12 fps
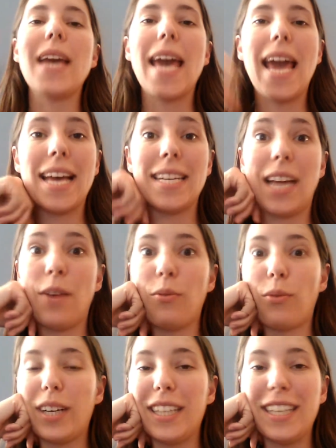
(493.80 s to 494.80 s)
And I've
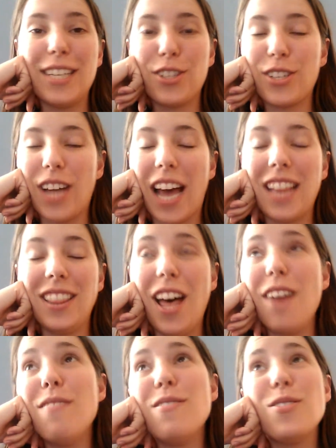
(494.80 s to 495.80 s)
really just, I
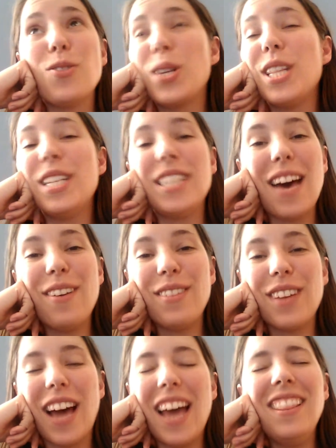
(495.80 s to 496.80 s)
love North and South.
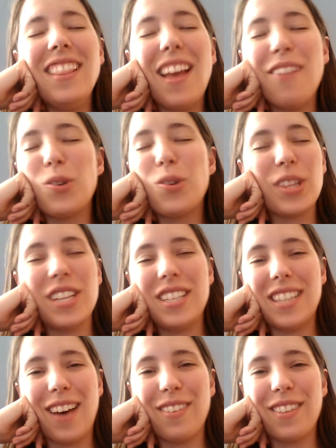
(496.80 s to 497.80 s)
I love North and
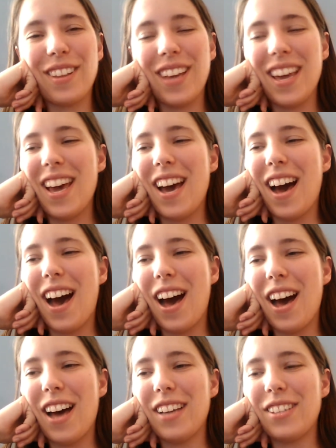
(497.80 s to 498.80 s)
South.
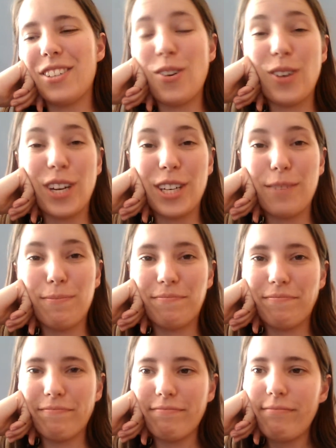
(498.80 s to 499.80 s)
Uh, so good.
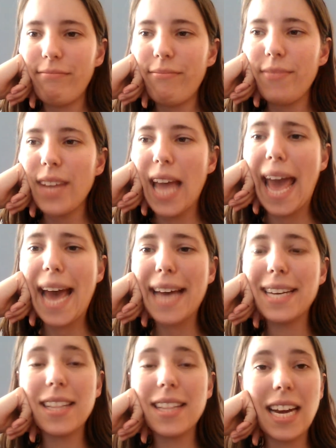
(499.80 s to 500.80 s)

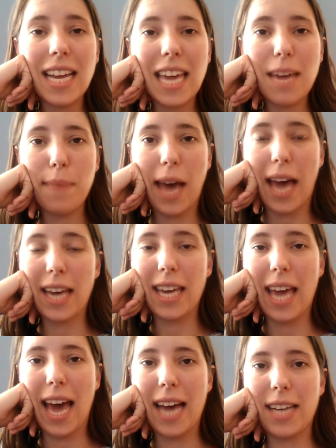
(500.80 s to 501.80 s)
And then I came back
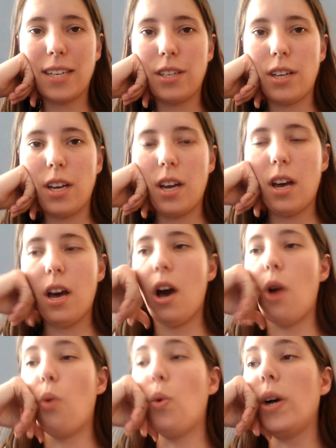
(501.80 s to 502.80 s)
and
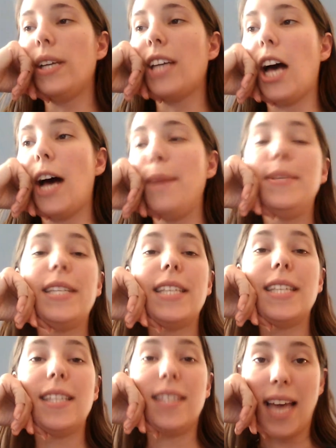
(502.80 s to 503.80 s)
was
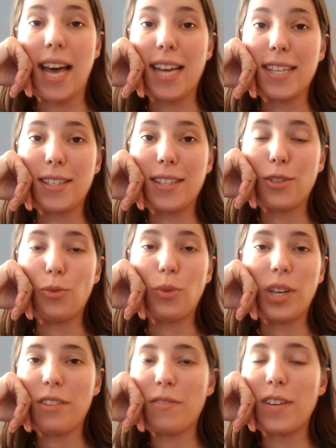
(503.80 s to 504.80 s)
obsessed
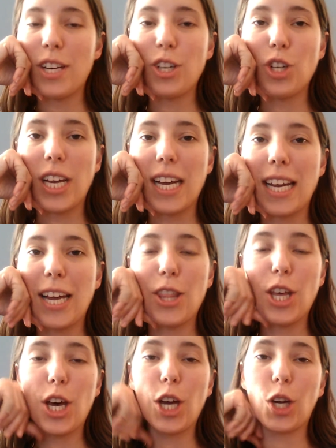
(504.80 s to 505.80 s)
with finishing
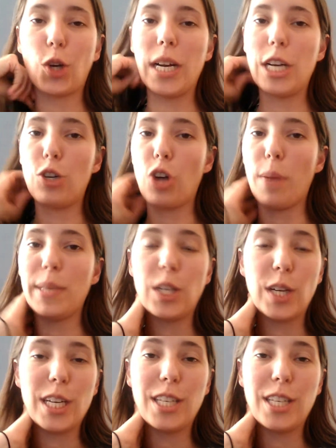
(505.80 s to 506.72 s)
the Korean drama series